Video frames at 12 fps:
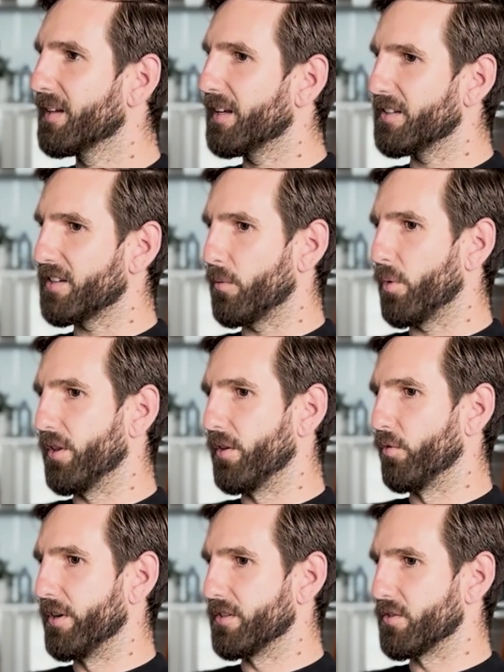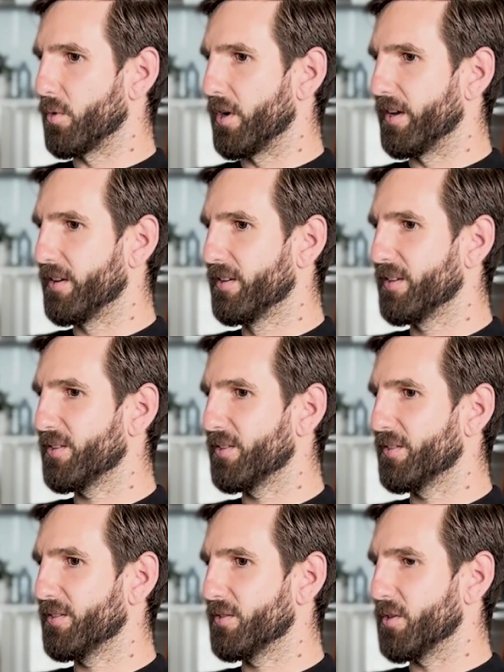Is that one of the reasons why?
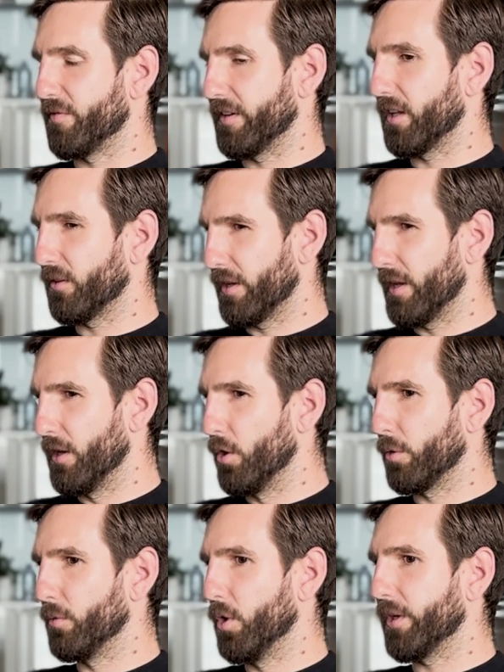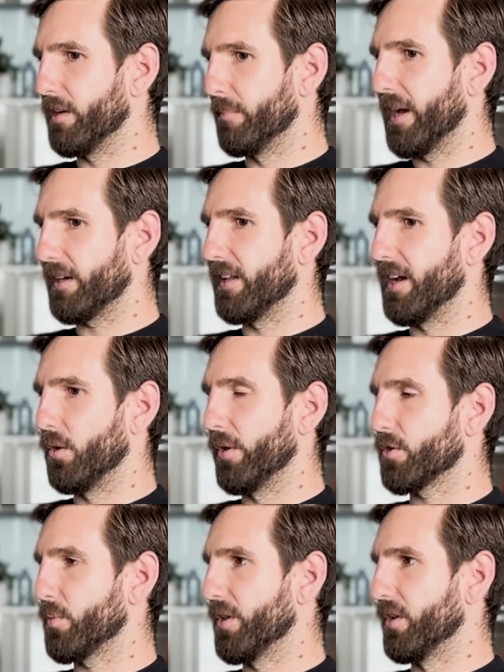Do you think that looking back now,
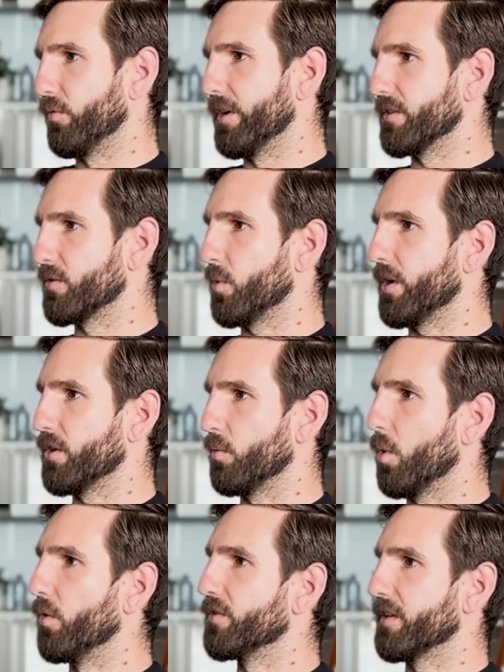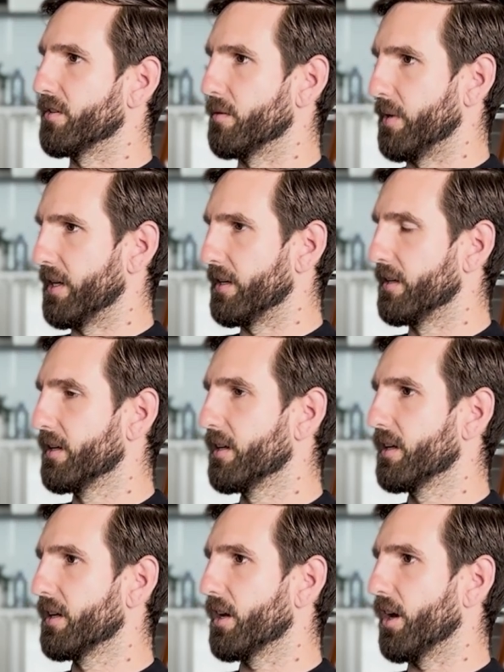that's one of the reasons why you wanted to be
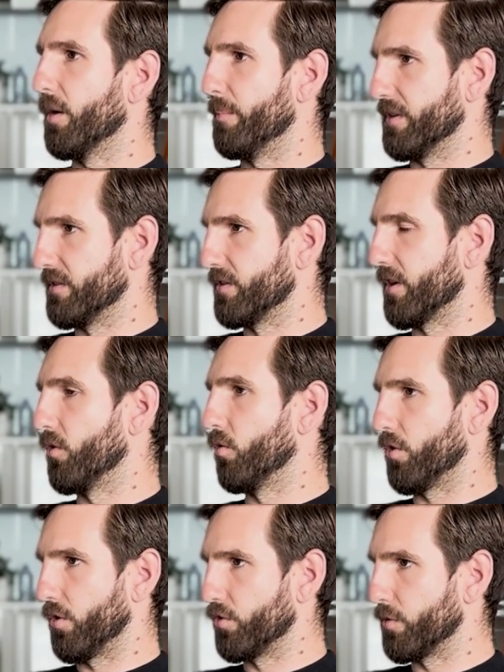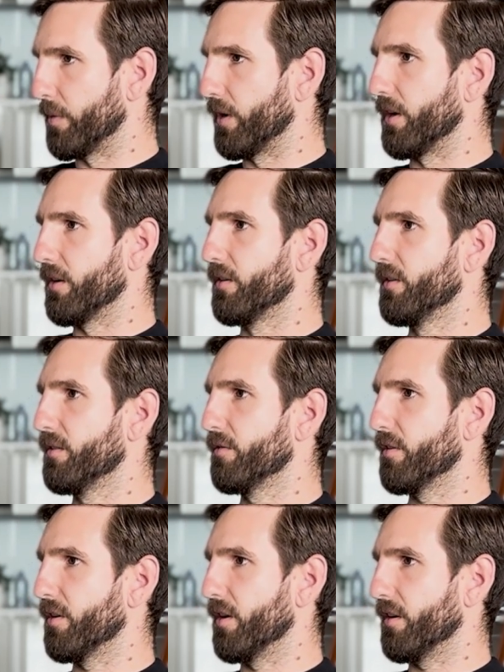a business owner or an entrepreneur?
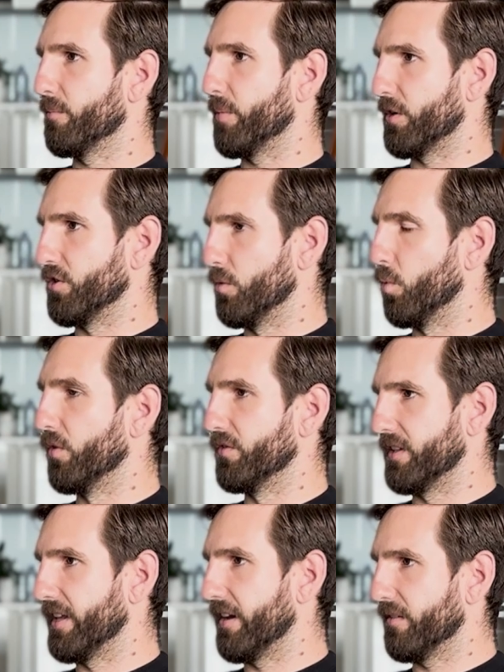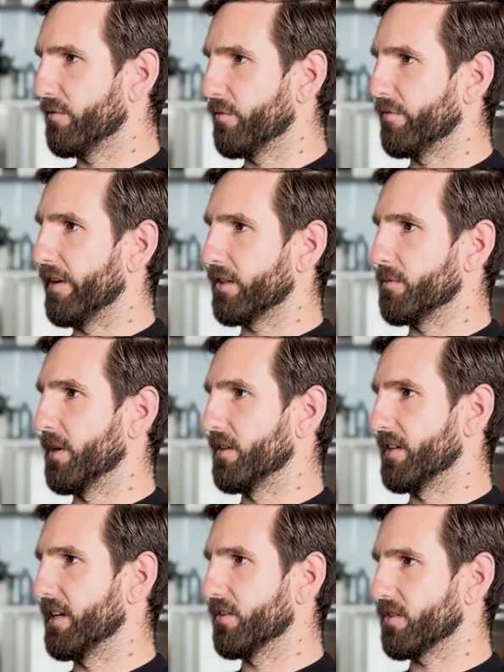Because you wanted that
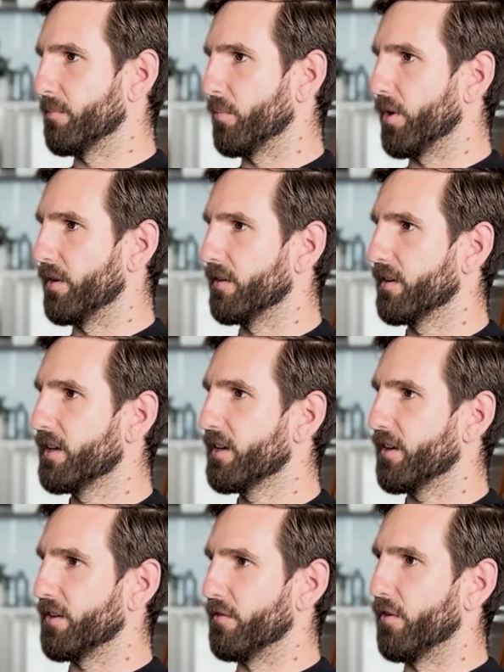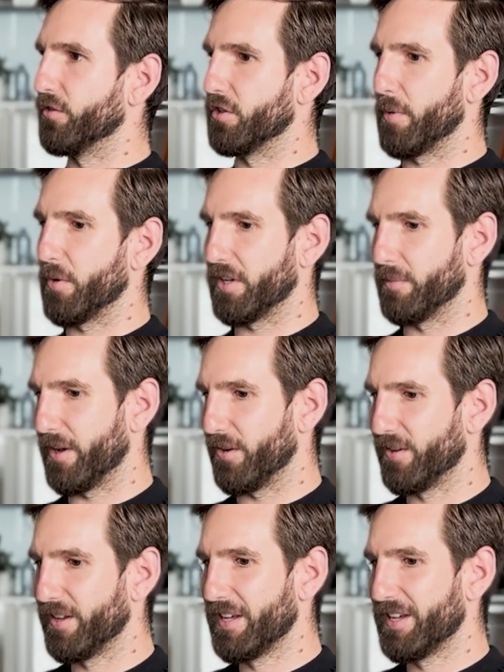flexibility at some point. And you've obviously spoken
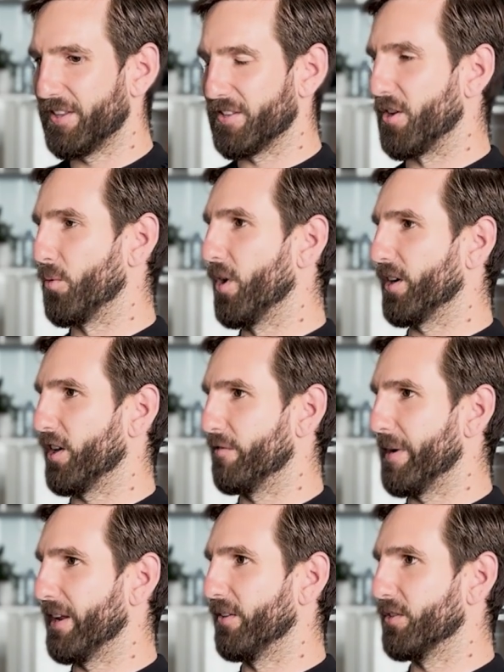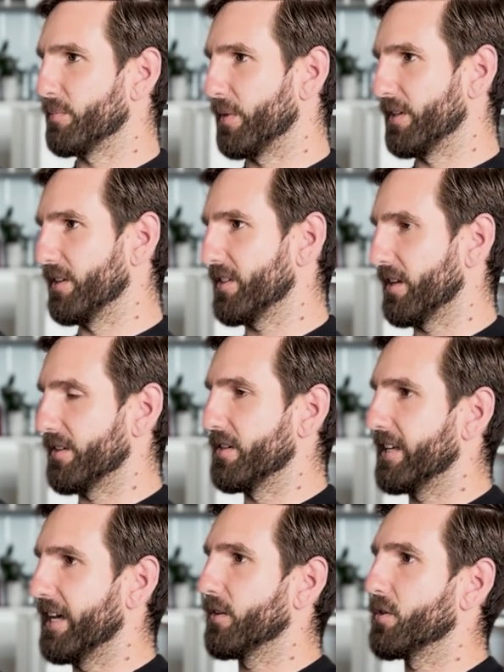about there's no work-life balance, but you sound like you're
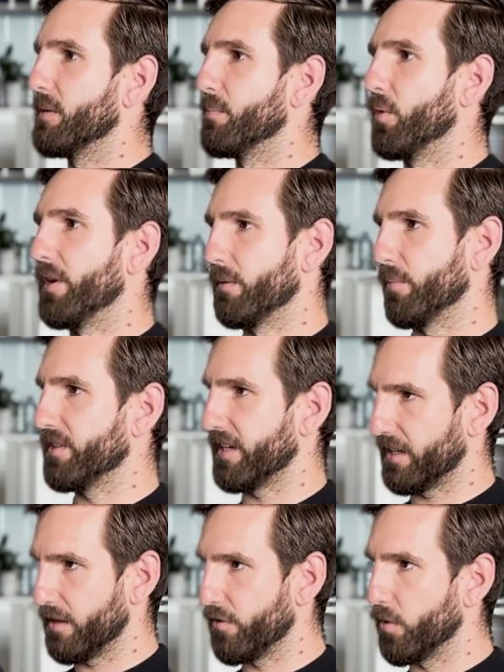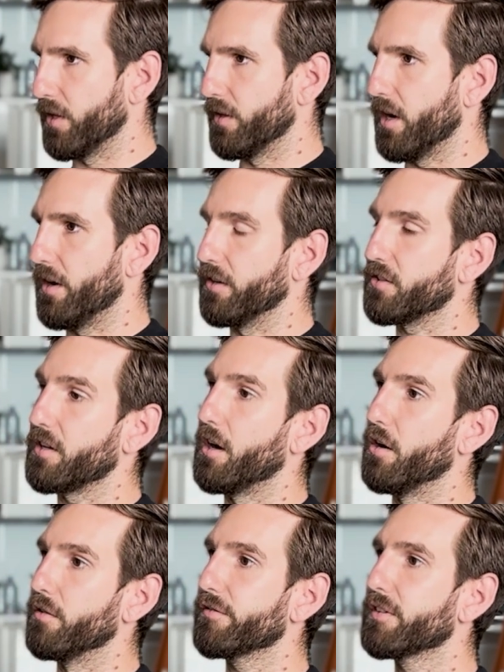getting to the point, and particularly if you hire
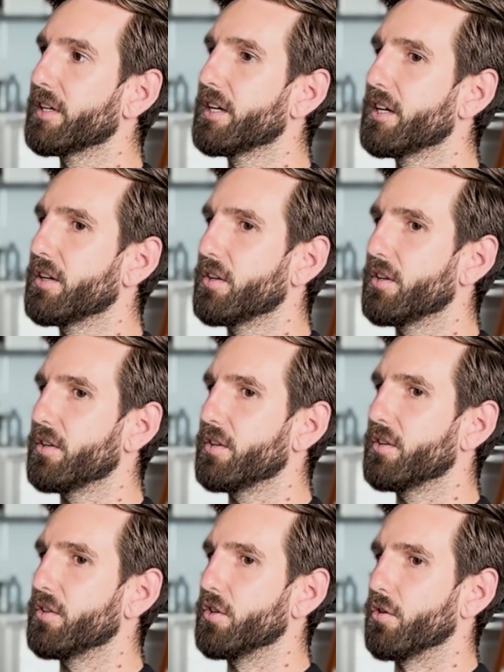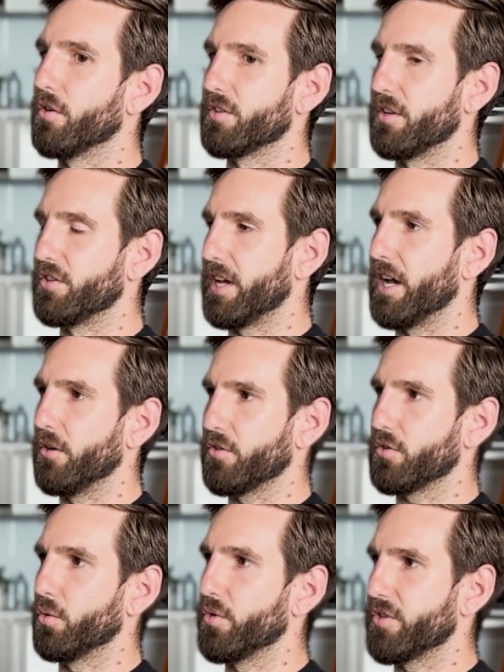staff, you're essentially
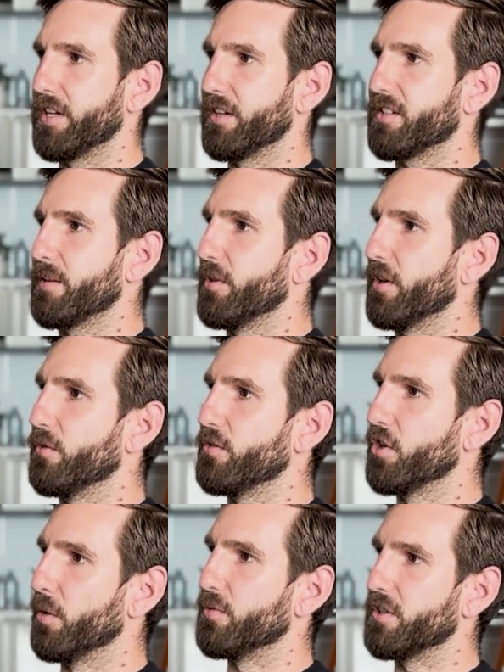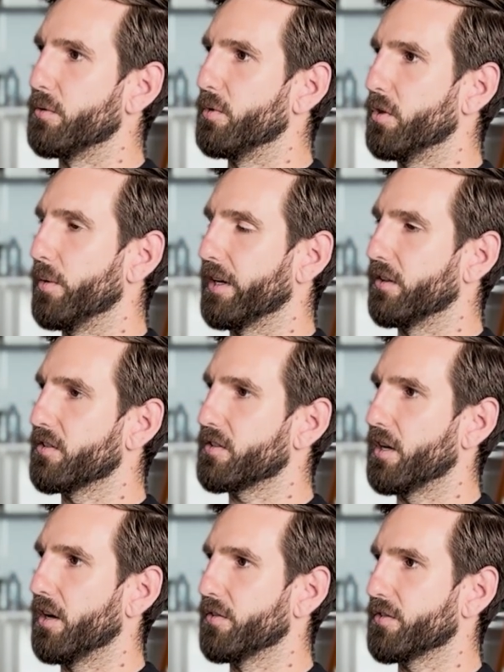outsourcing some of those jobs that you were doing at the
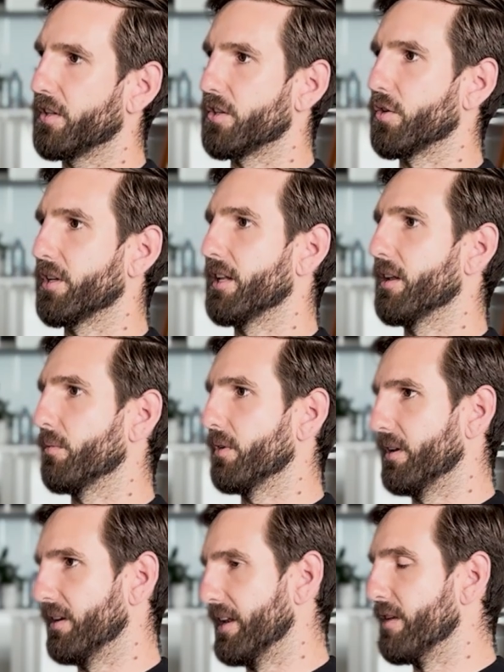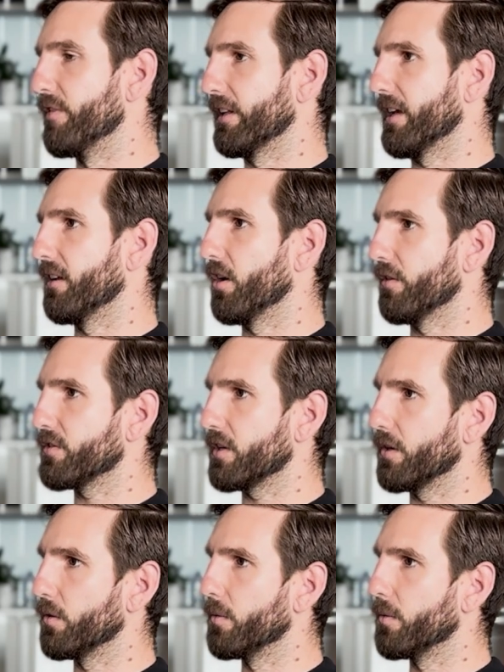start so that you can living that lifestyle.